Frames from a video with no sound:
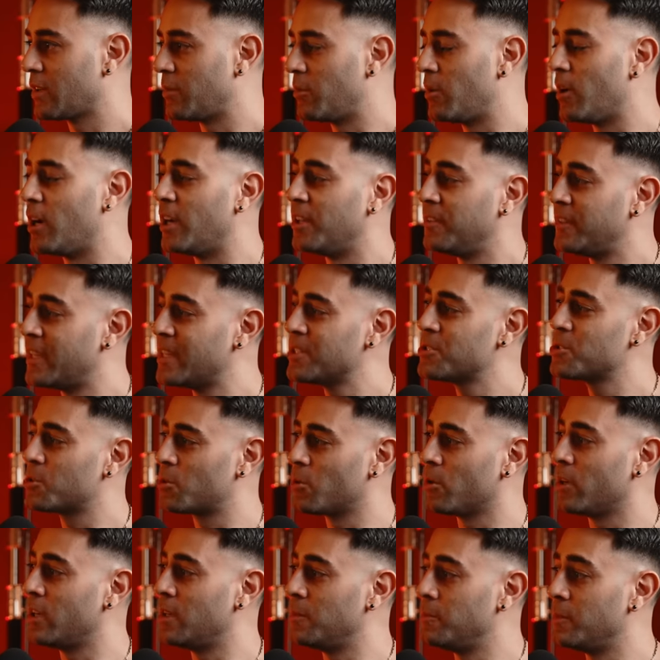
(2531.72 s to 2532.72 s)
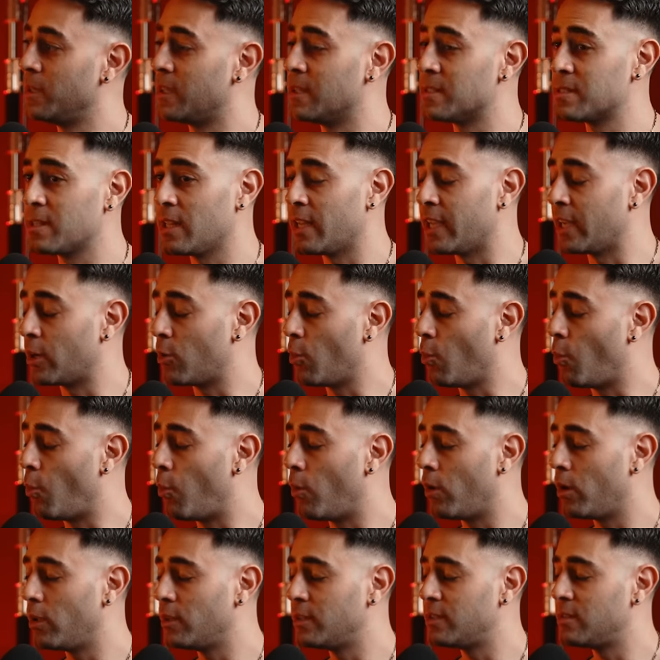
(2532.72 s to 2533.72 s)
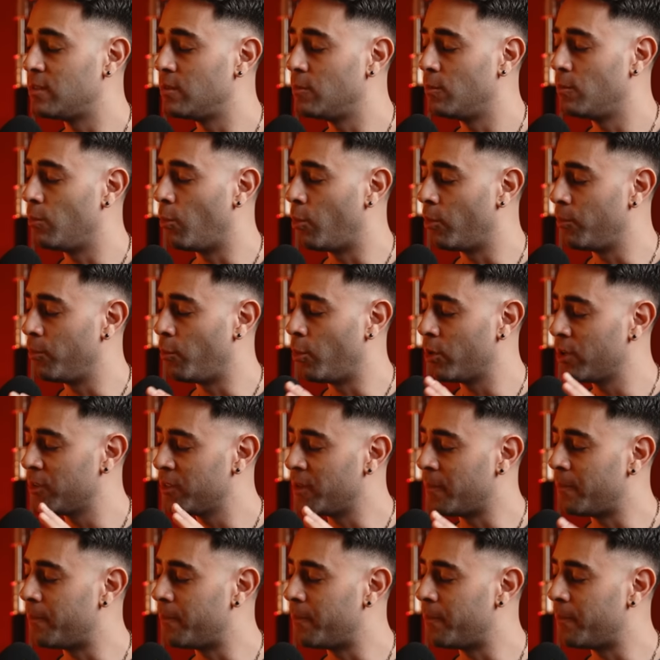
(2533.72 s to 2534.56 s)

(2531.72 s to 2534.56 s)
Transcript: Right, that's great, because like one of the